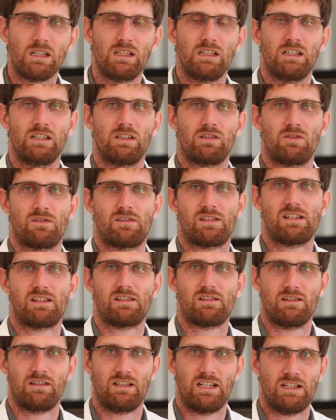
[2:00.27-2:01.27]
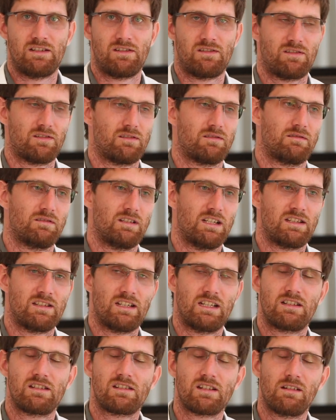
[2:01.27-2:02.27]
uh, consistent, as, as
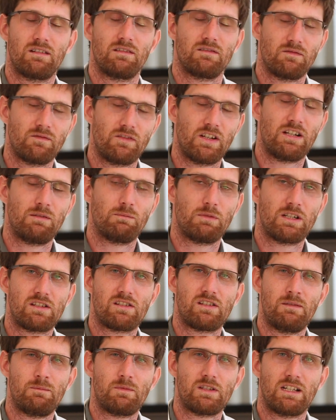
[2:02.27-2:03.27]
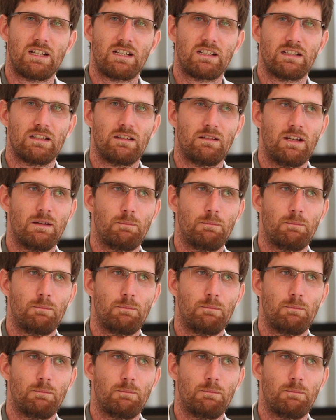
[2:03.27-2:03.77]
that very seems like a,